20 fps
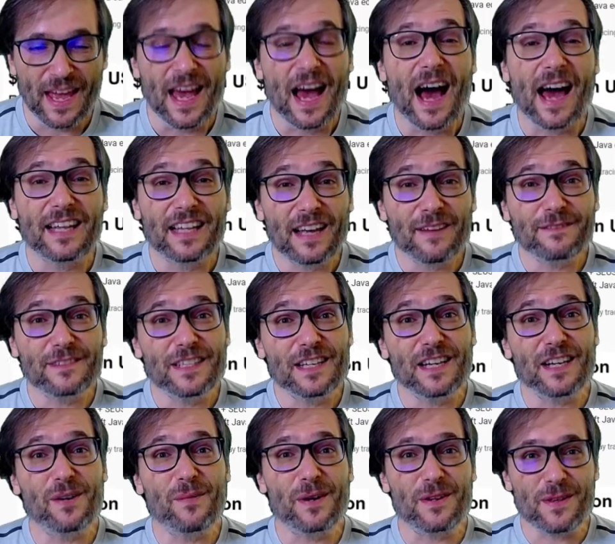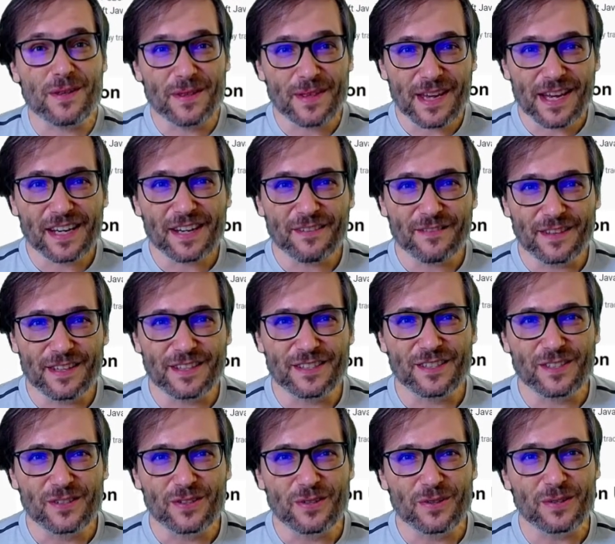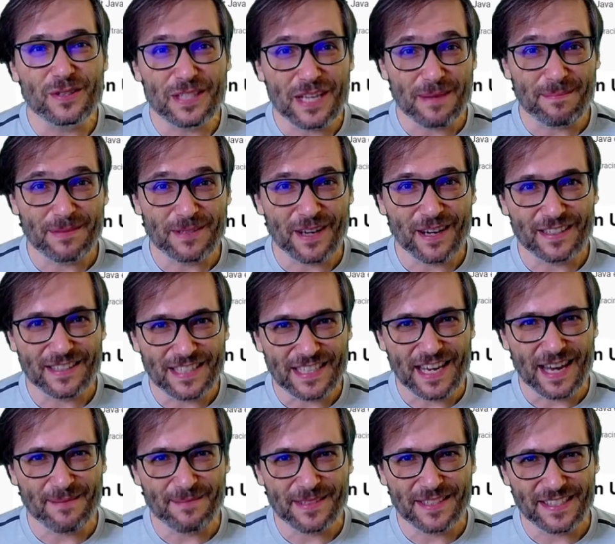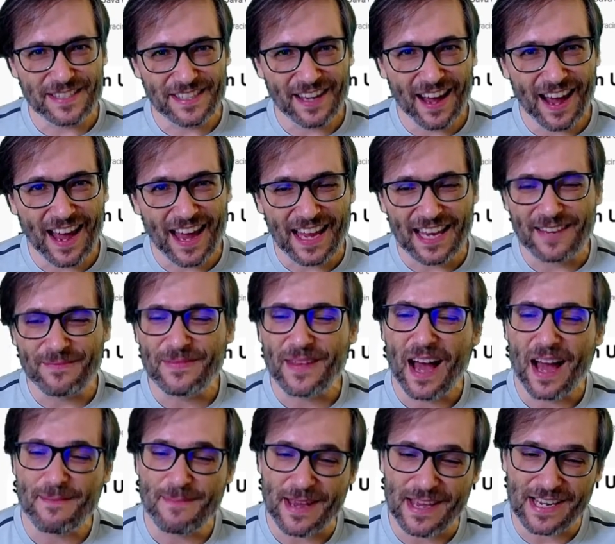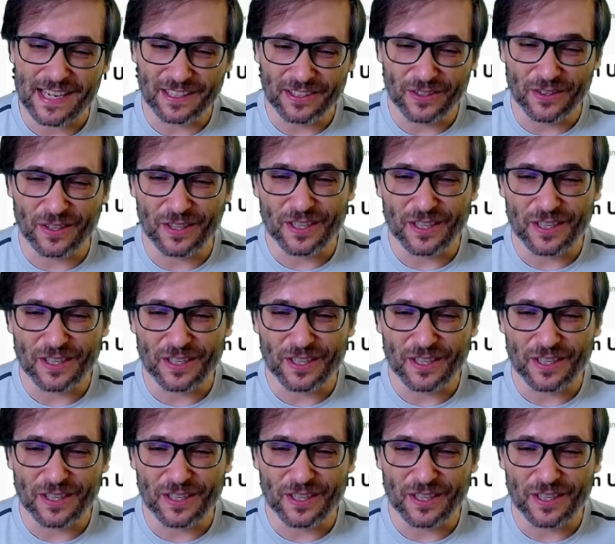I'd love to hear what you think of this new tip dot t m design. I made it look